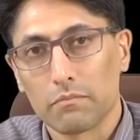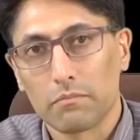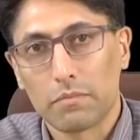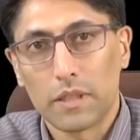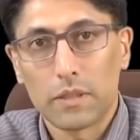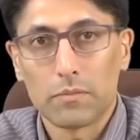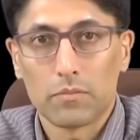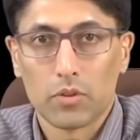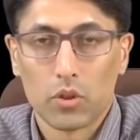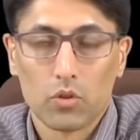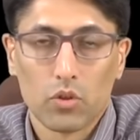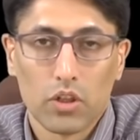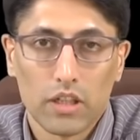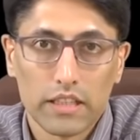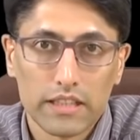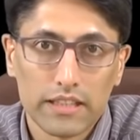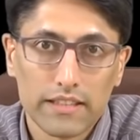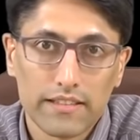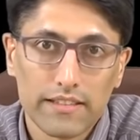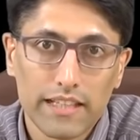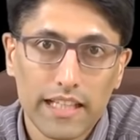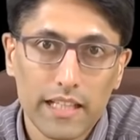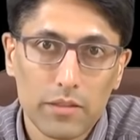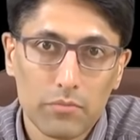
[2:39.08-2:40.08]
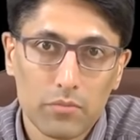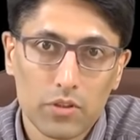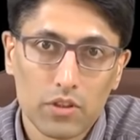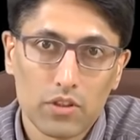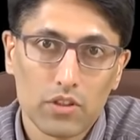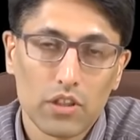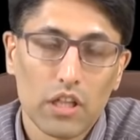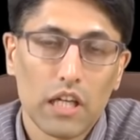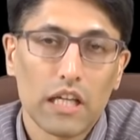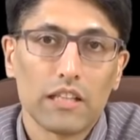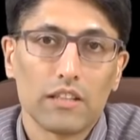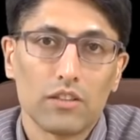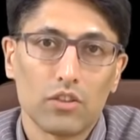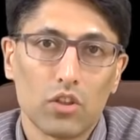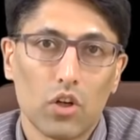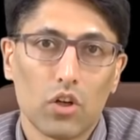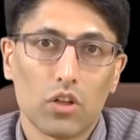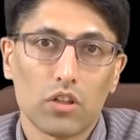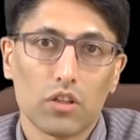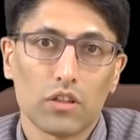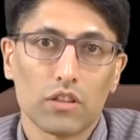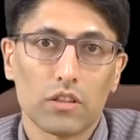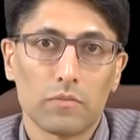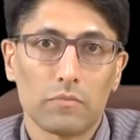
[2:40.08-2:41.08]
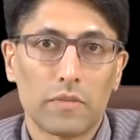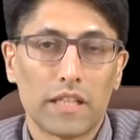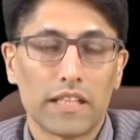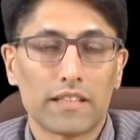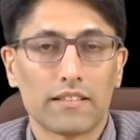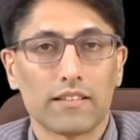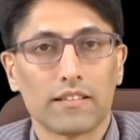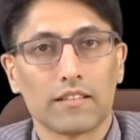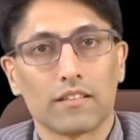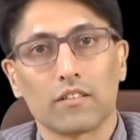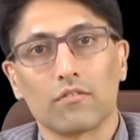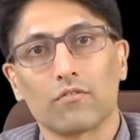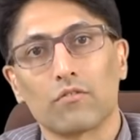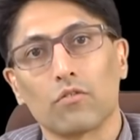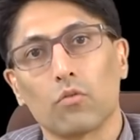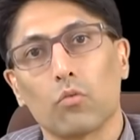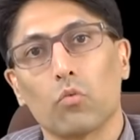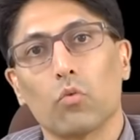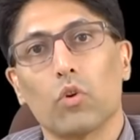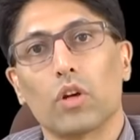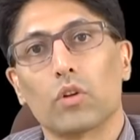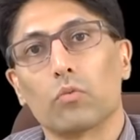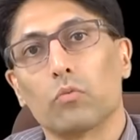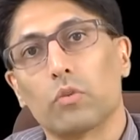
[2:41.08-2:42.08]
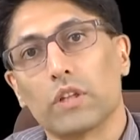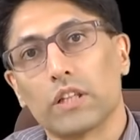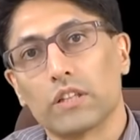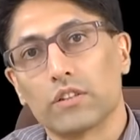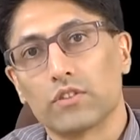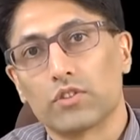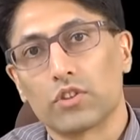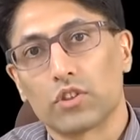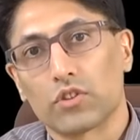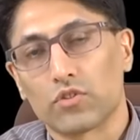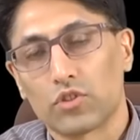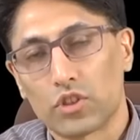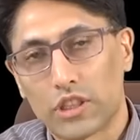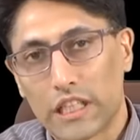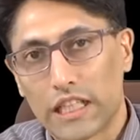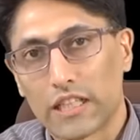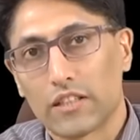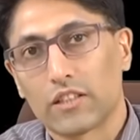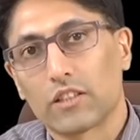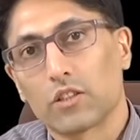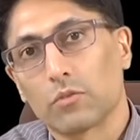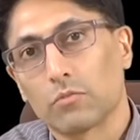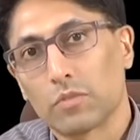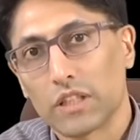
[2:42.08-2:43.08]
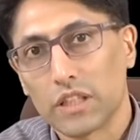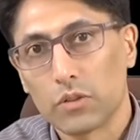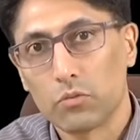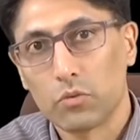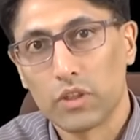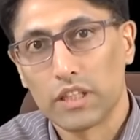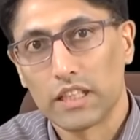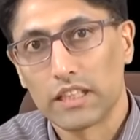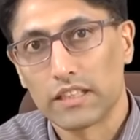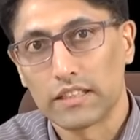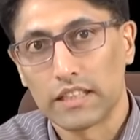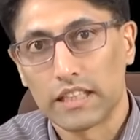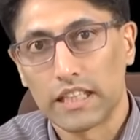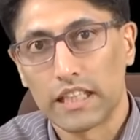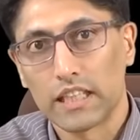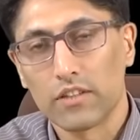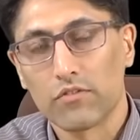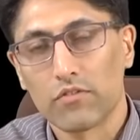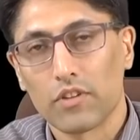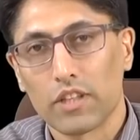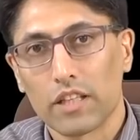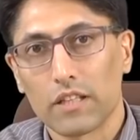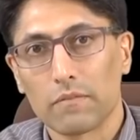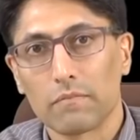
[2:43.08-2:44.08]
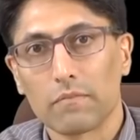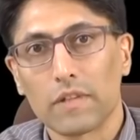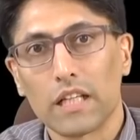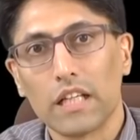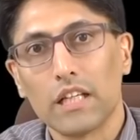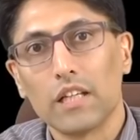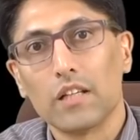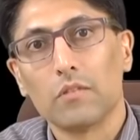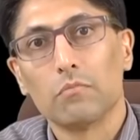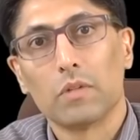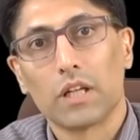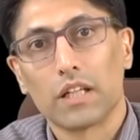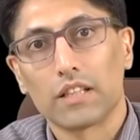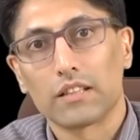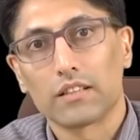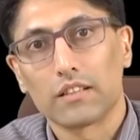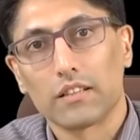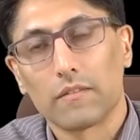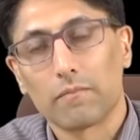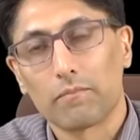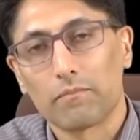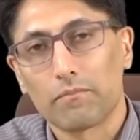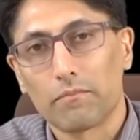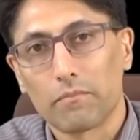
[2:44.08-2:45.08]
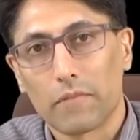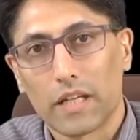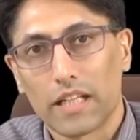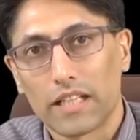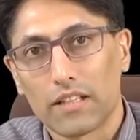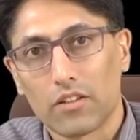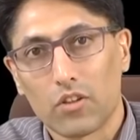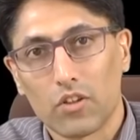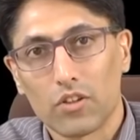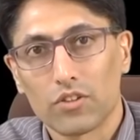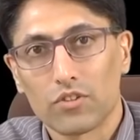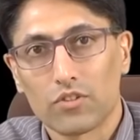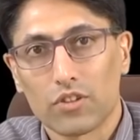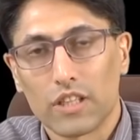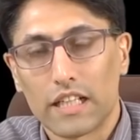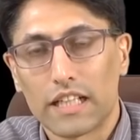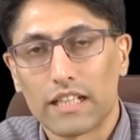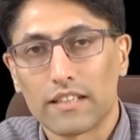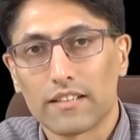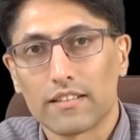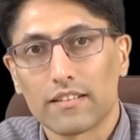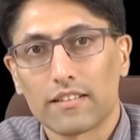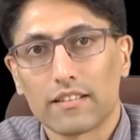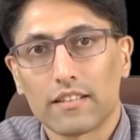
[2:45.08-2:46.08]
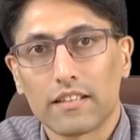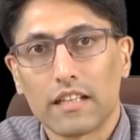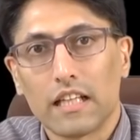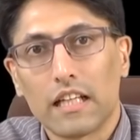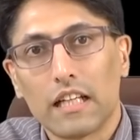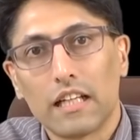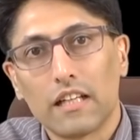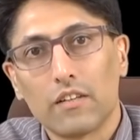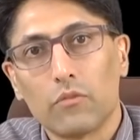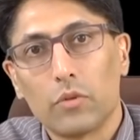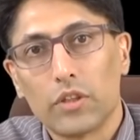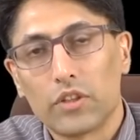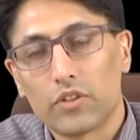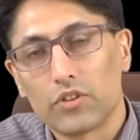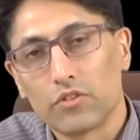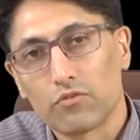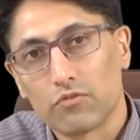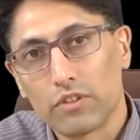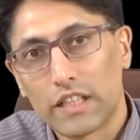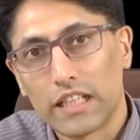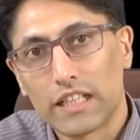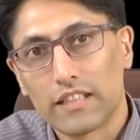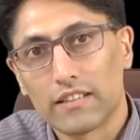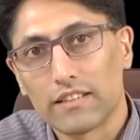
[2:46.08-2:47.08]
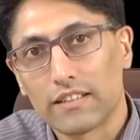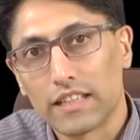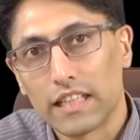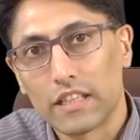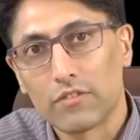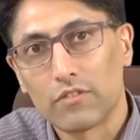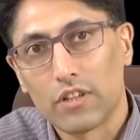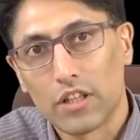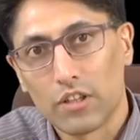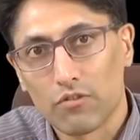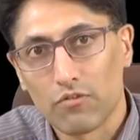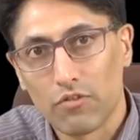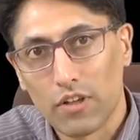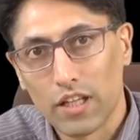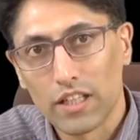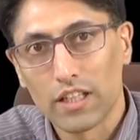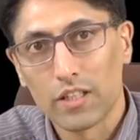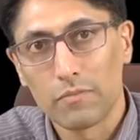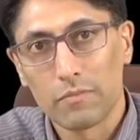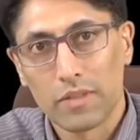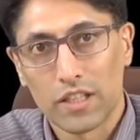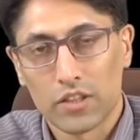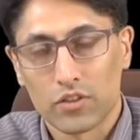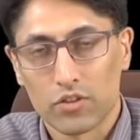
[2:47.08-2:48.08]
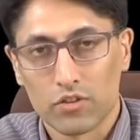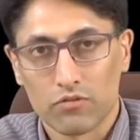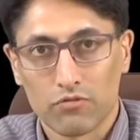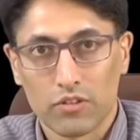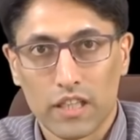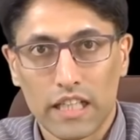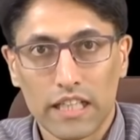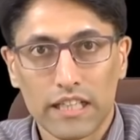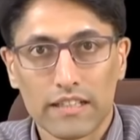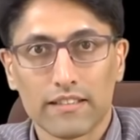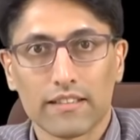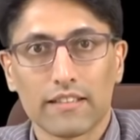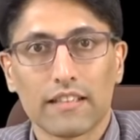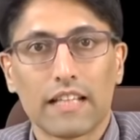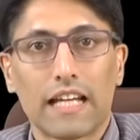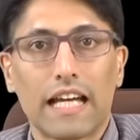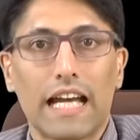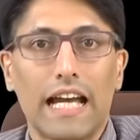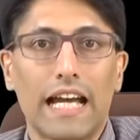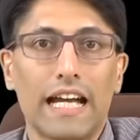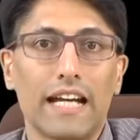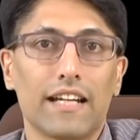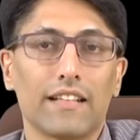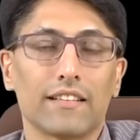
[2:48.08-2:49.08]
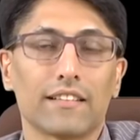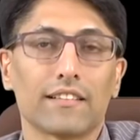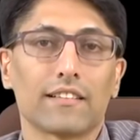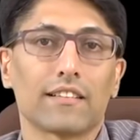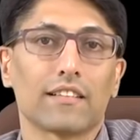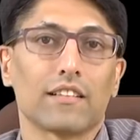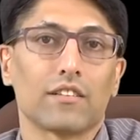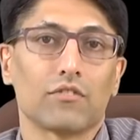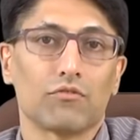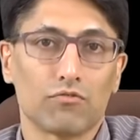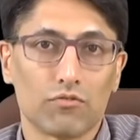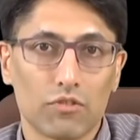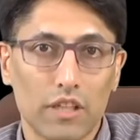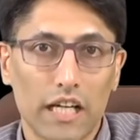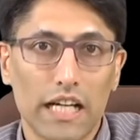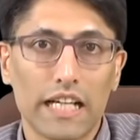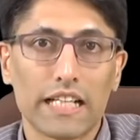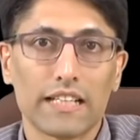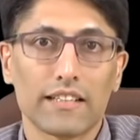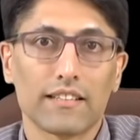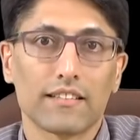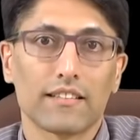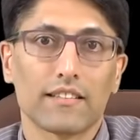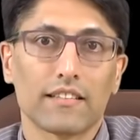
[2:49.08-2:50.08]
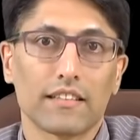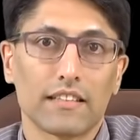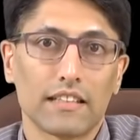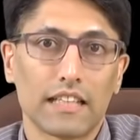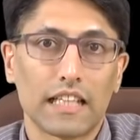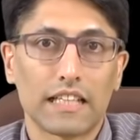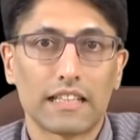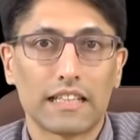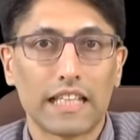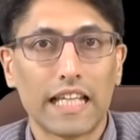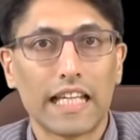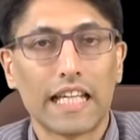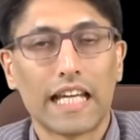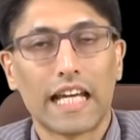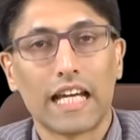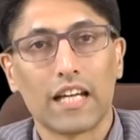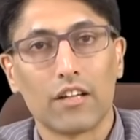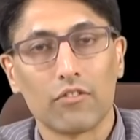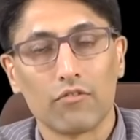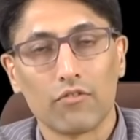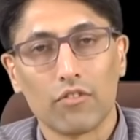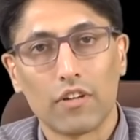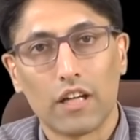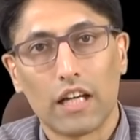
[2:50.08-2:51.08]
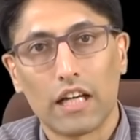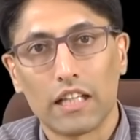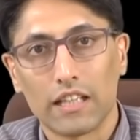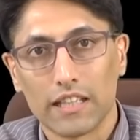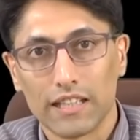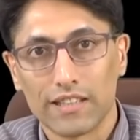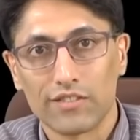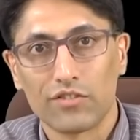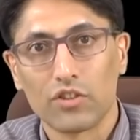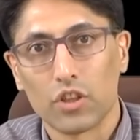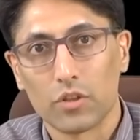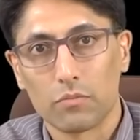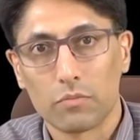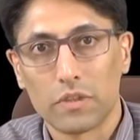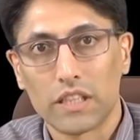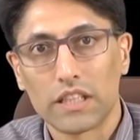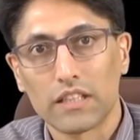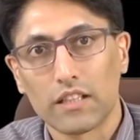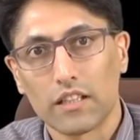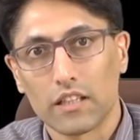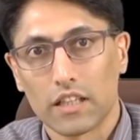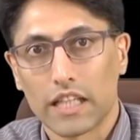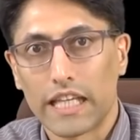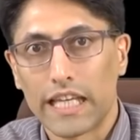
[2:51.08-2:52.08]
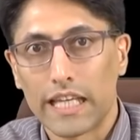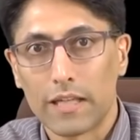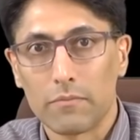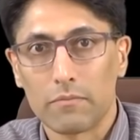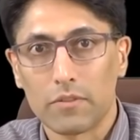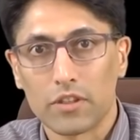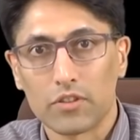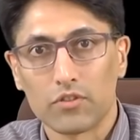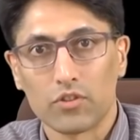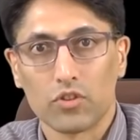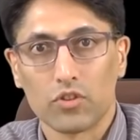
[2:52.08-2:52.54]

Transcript: people who are disabled, not on the basis of what we are just charitably willing to give them, but by contrast, we should reconceive our fundamental rights as rights that they have a legitimate claim